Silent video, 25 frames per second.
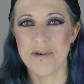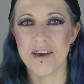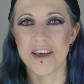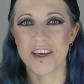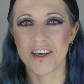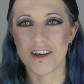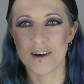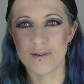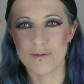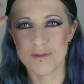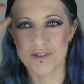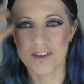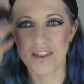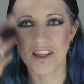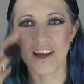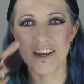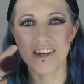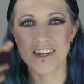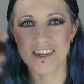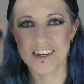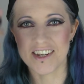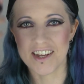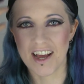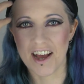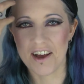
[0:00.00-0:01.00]
makeup, so that
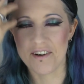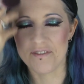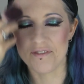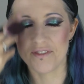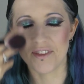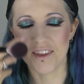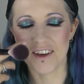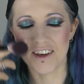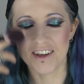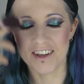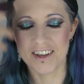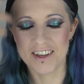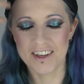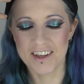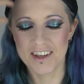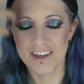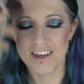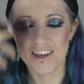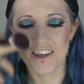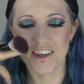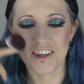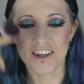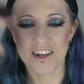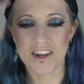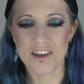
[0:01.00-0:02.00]
did have the,
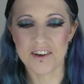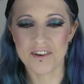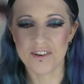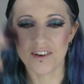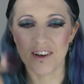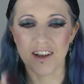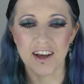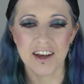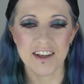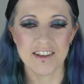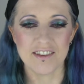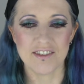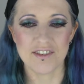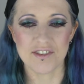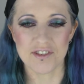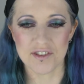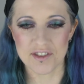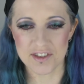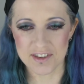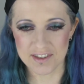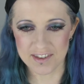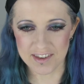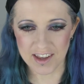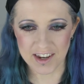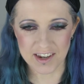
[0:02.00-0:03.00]
you know, lines through
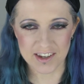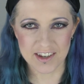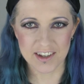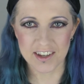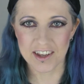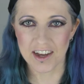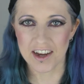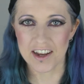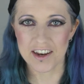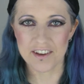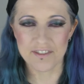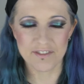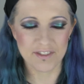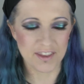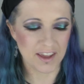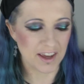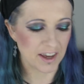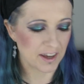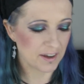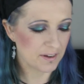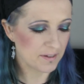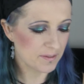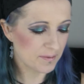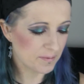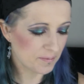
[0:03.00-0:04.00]
the centre kind of
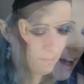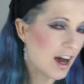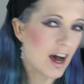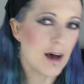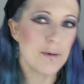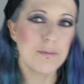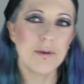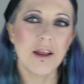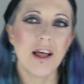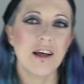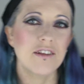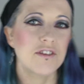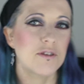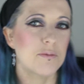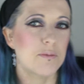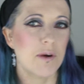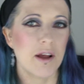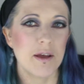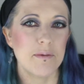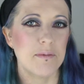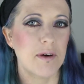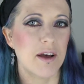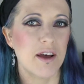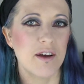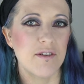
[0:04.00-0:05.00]
thing. I'm allowed to
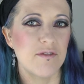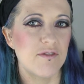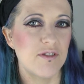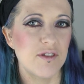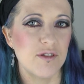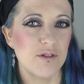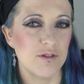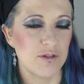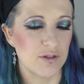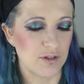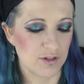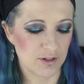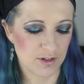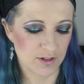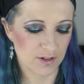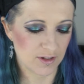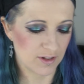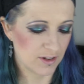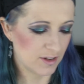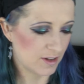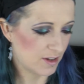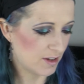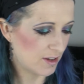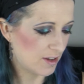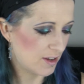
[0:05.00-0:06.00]
break my own rules.
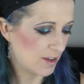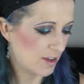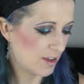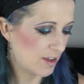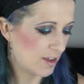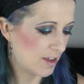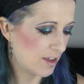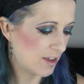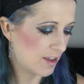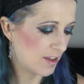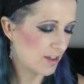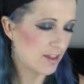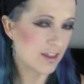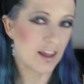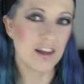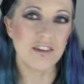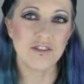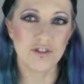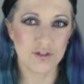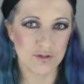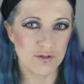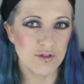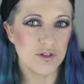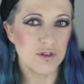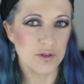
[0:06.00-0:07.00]

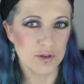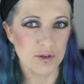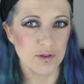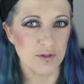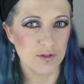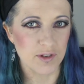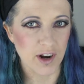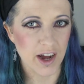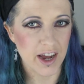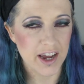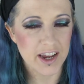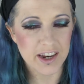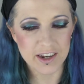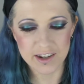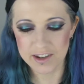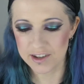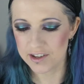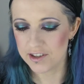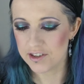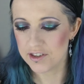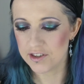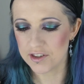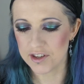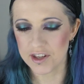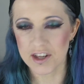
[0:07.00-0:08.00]
That's a rule, right?
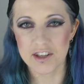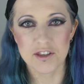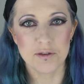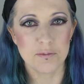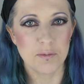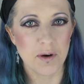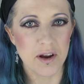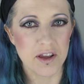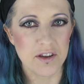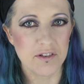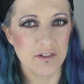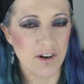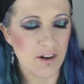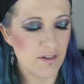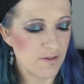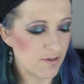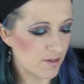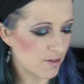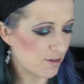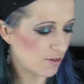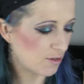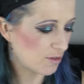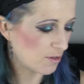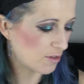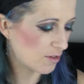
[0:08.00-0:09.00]
You get to break your own
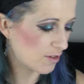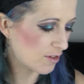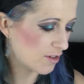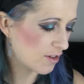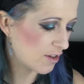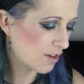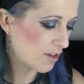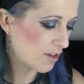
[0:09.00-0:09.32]
rules.